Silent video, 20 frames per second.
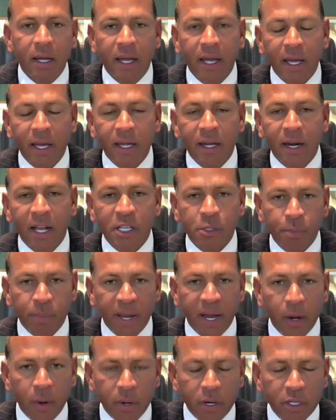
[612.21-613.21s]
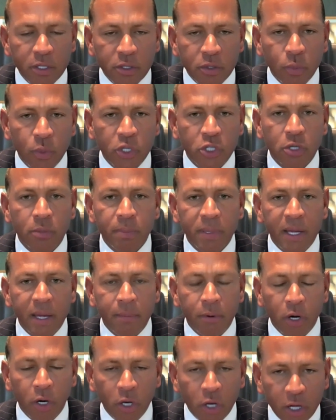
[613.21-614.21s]
And as parents, we should be
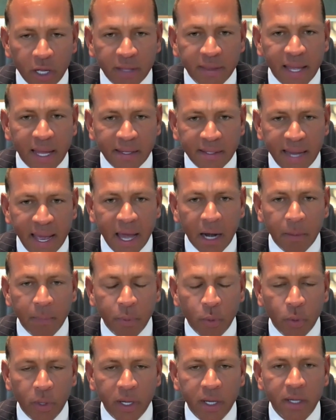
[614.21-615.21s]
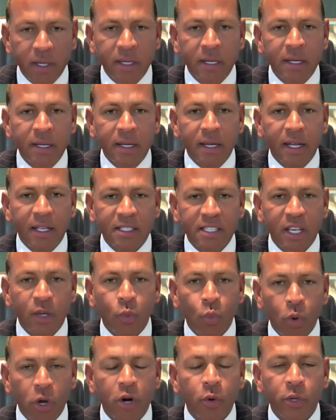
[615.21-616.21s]
able to look at that data point and say,
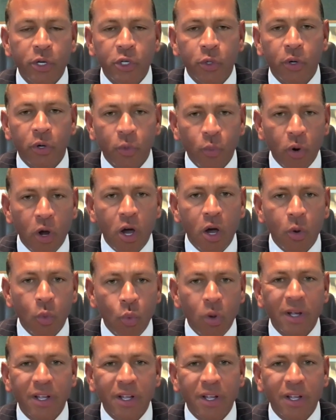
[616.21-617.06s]
what are we doing wrong?